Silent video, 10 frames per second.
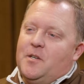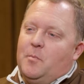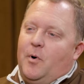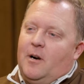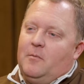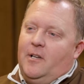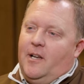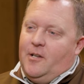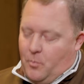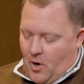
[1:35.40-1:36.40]
department,
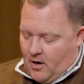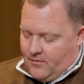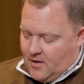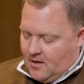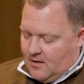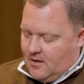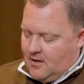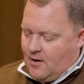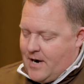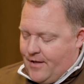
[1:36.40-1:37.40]
and you're part of
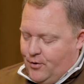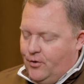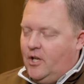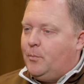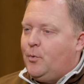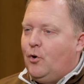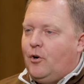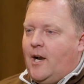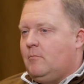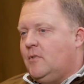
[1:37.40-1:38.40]
a rather unique
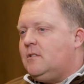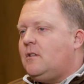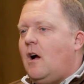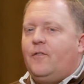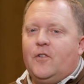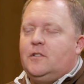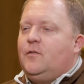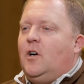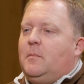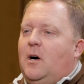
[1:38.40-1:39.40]
program. Let's talk first of
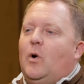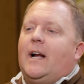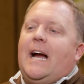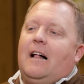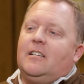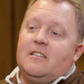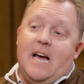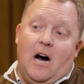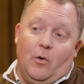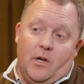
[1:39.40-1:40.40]
all about what College
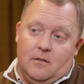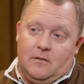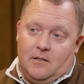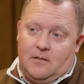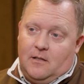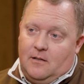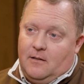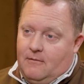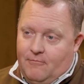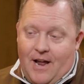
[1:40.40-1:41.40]
Now is. It's a
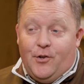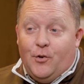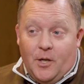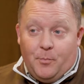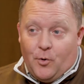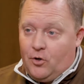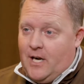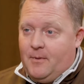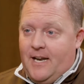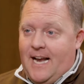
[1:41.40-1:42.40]
rather unique
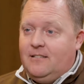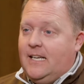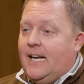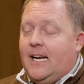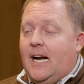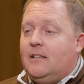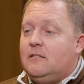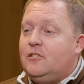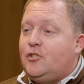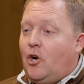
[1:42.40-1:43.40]
program that actually kind of got its
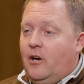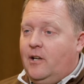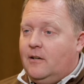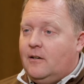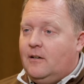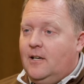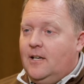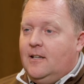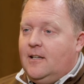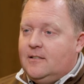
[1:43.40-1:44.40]
start here
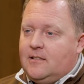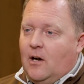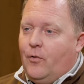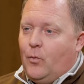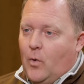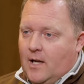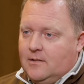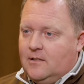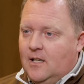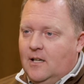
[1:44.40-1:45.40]
at
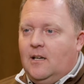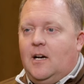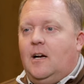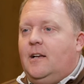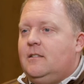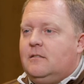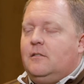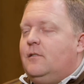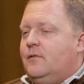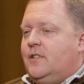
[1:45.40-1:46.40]
Southwest and
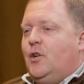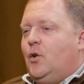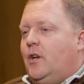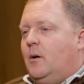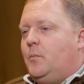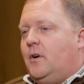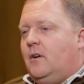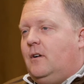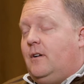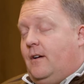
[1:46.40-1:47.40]
serves a
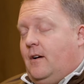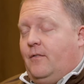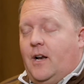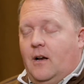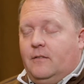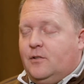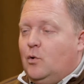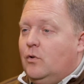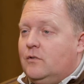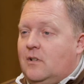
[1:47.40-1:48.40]
number of
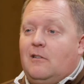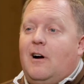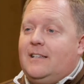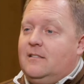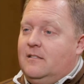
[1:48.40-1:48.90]
schools across the